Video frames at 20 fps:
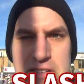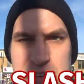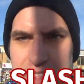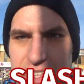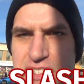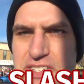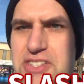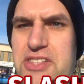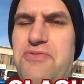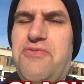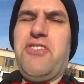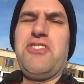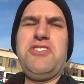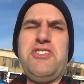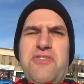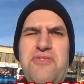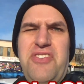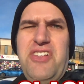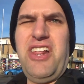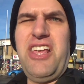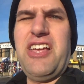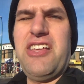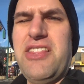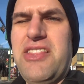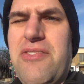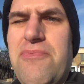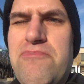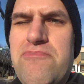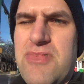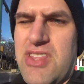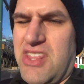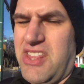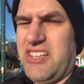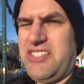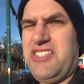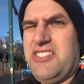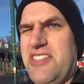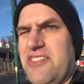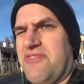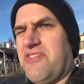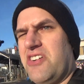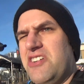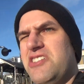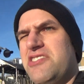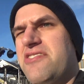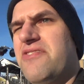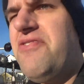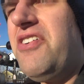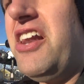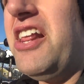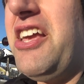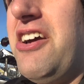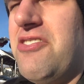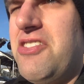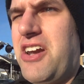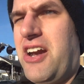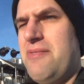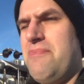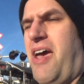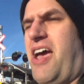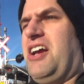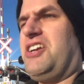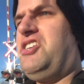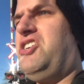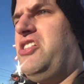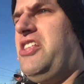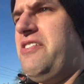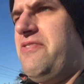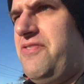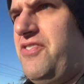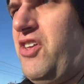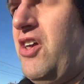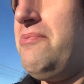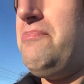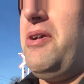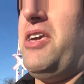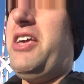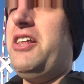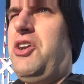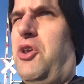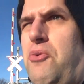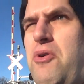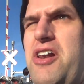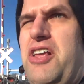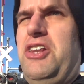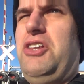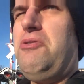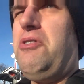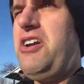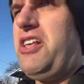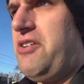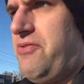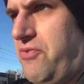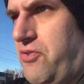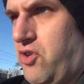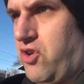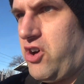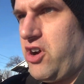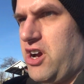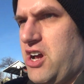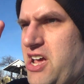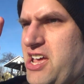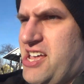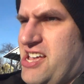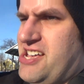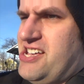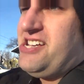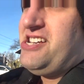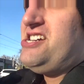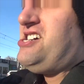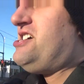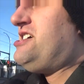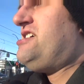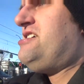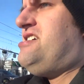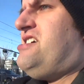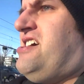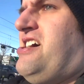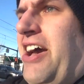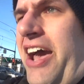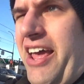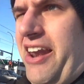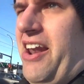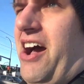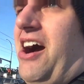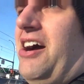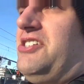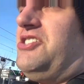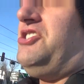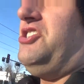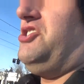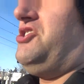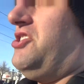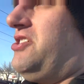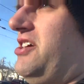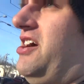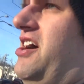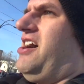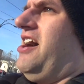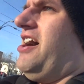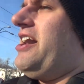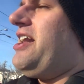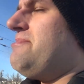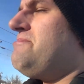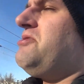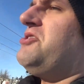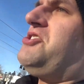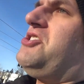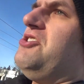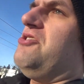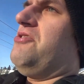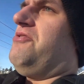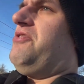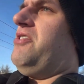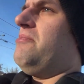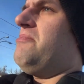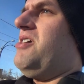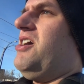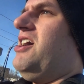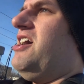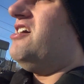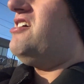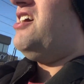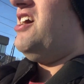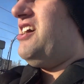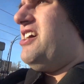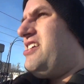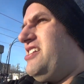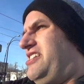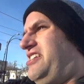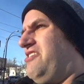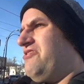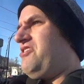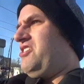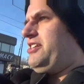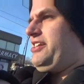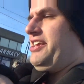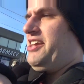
This is the first video that I'm actually filming in 2024, and not just an episode from different